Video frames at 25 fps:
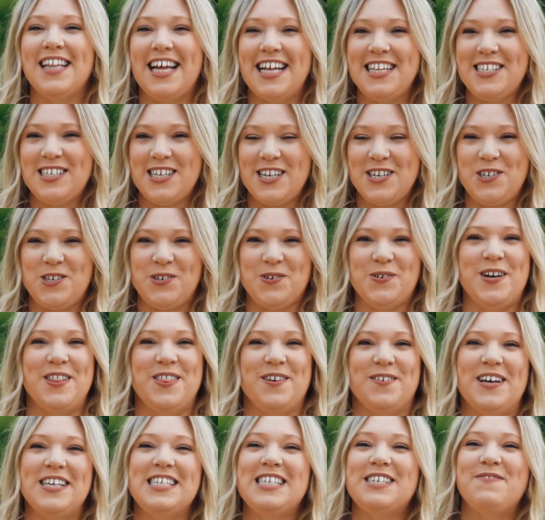let's
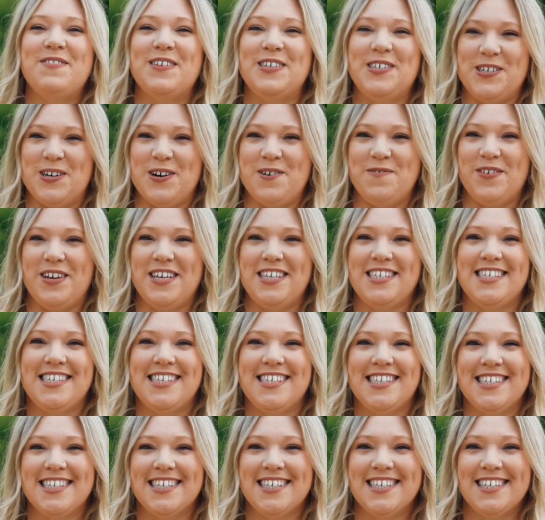enjoy the rest of the
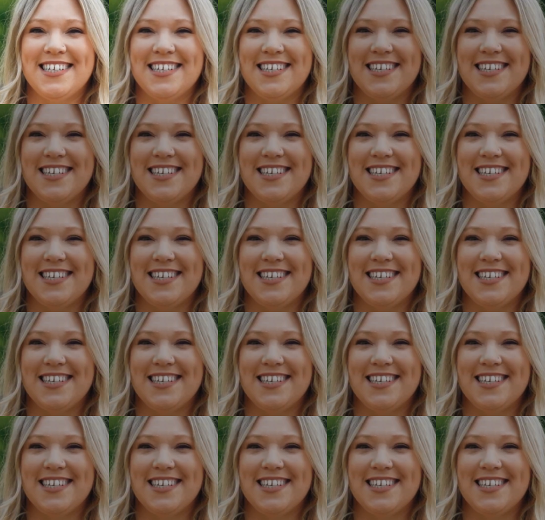service.